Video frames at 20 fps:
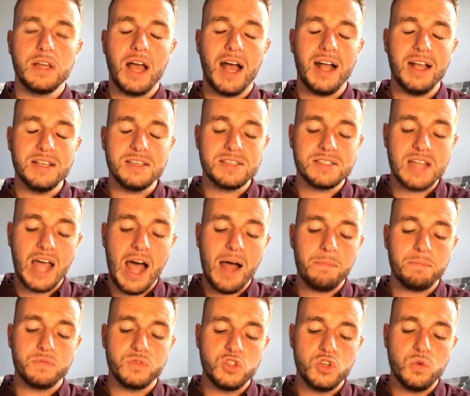I
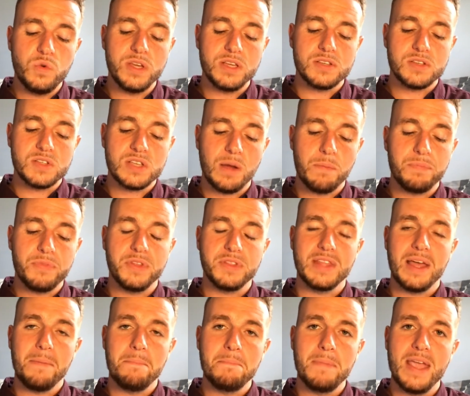stopped doing something
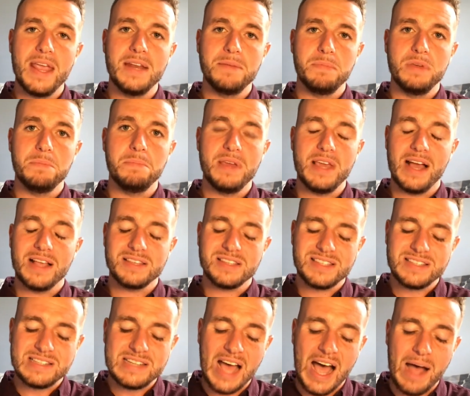that made me me. I
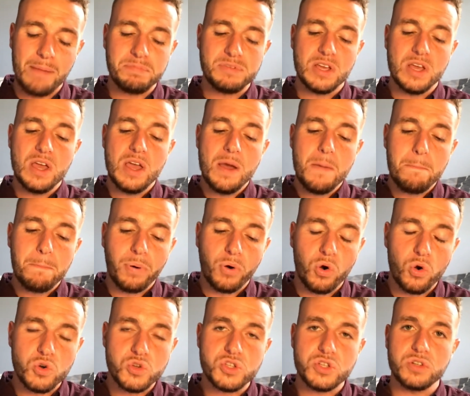stopped
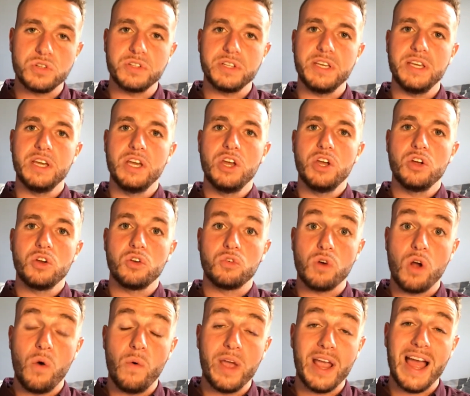personally
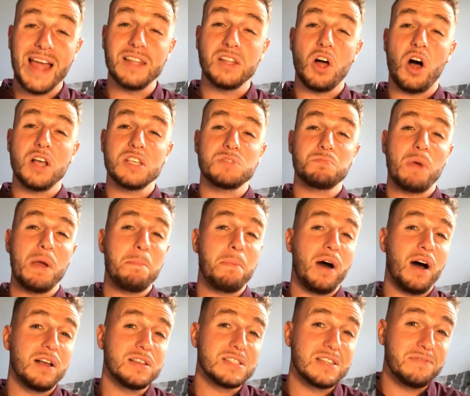growing. I lost my
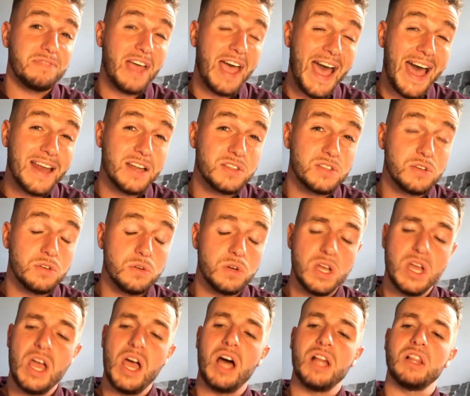positive attitude.
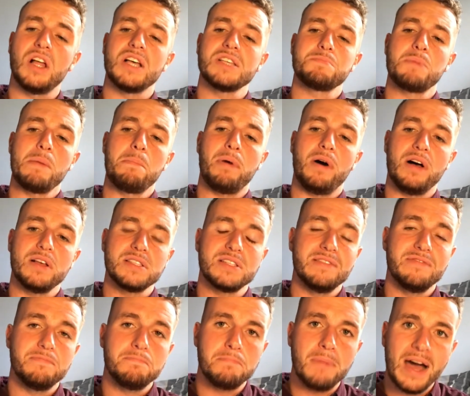I lost my
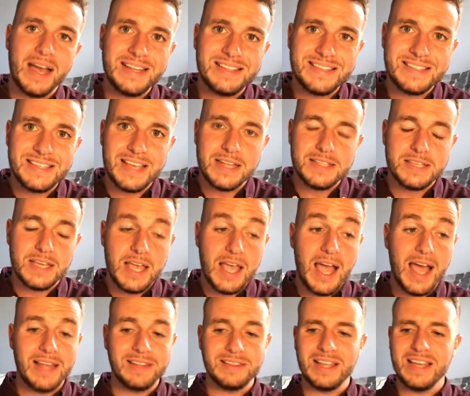positive mindset.
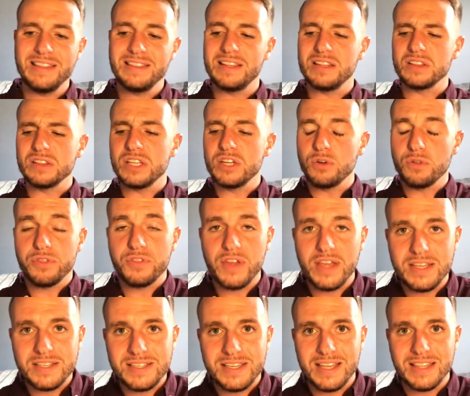I let the little
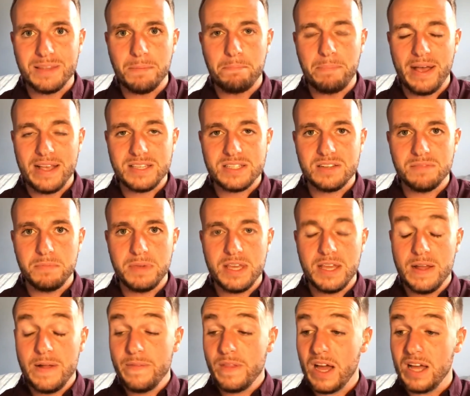things get the best of
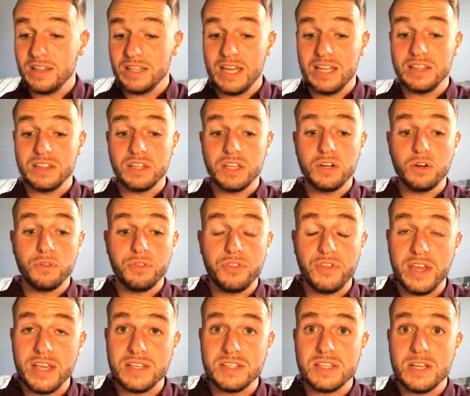me. I let little
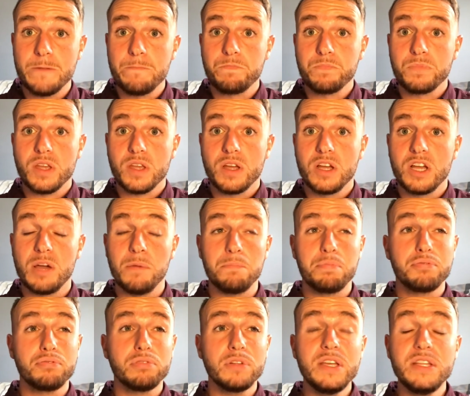things
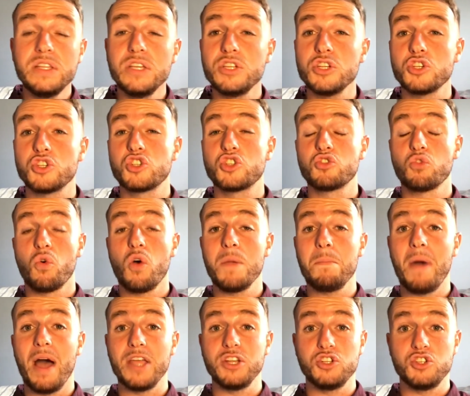completely destroy
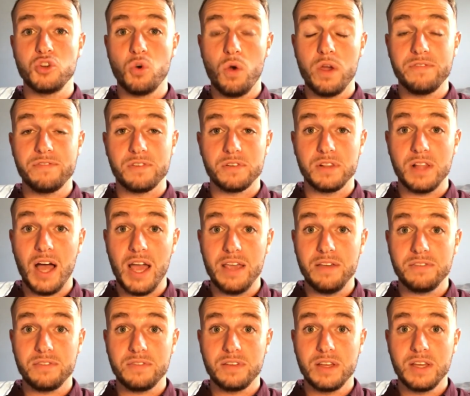my joy for
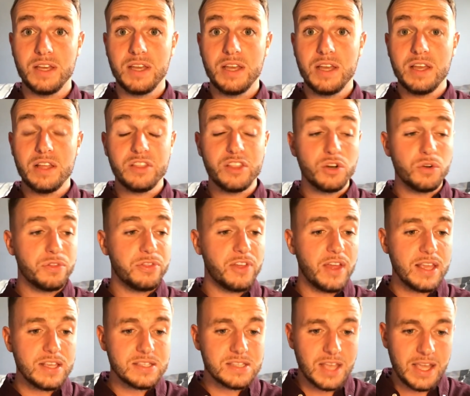life. Little
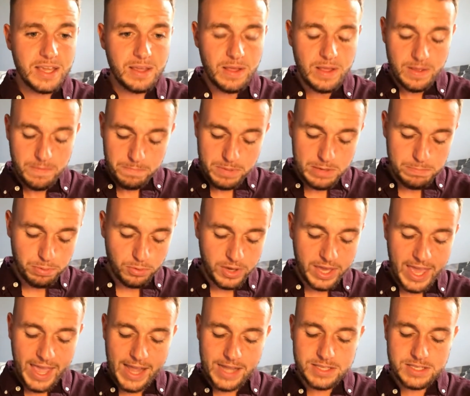things like people
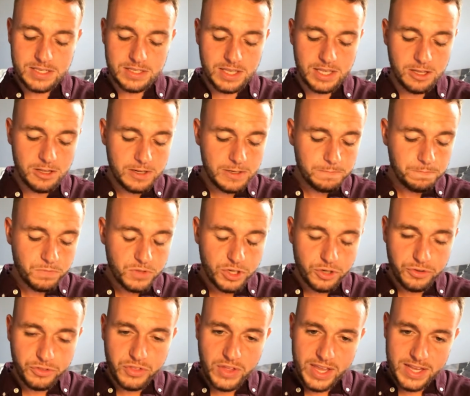canceling,
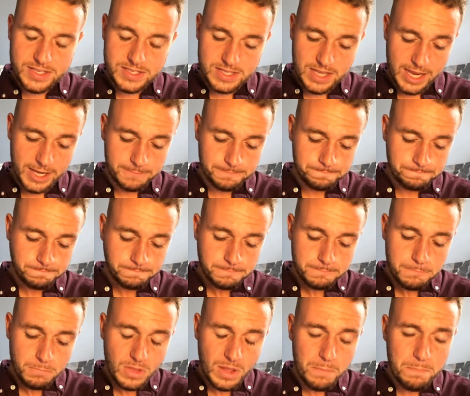little things like
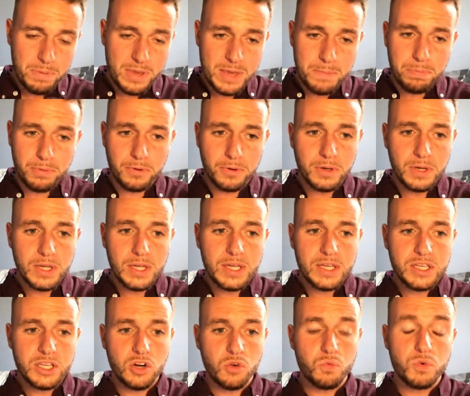people,
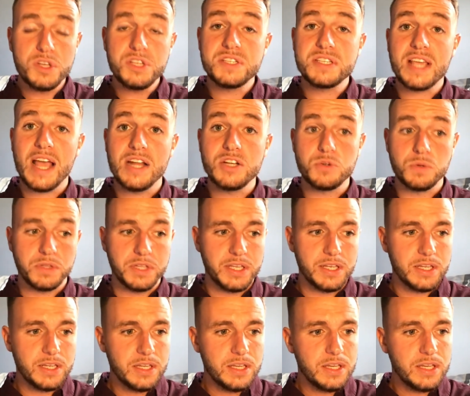rescheduling,